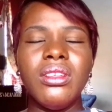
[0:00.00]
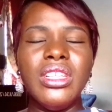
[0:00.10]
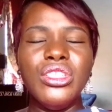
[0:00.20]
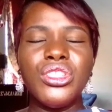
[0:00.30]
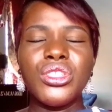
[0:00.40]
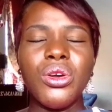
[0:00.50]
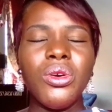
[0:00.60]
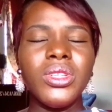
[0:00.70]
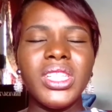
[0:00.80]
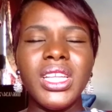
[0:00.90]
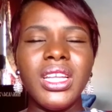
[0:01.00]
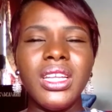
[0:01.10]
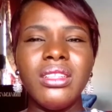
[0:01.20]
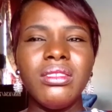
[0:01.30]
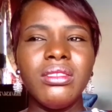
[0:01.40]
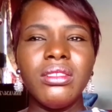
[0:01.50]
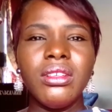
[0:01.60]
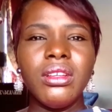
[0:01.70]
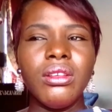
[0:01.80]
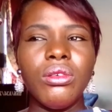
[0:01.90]
insulting,
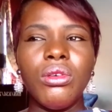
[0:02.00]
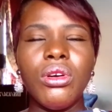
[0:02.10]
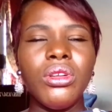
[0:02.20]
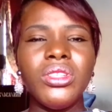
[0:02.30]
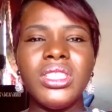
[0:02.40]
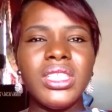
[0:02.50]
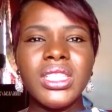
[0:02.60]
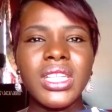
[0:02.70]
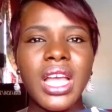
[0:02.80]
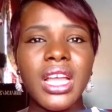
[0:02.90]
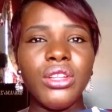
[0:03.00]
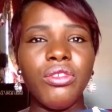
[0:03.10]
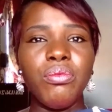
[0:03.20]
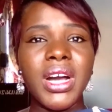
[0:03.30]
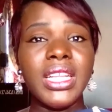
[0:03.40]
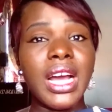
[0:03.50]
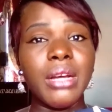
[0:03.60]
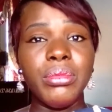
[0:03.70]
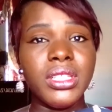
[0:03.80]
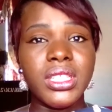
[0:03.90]
all these kind of bad
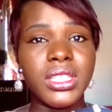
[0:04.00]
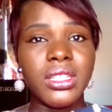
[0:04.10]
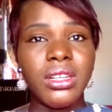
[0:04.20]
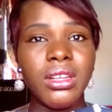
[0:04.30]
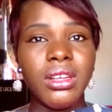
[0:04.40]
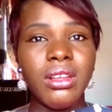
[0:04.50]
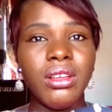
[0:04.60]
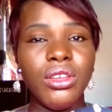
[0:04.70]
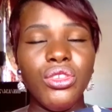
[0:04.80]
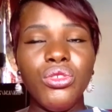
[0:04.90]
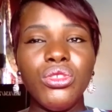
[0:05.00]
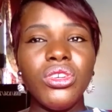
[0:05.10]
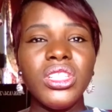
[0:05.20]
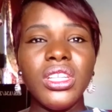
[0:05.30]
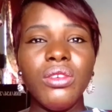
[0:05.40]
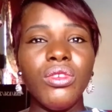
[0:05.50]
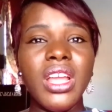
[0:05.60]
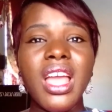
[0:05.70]
habits, you don't even,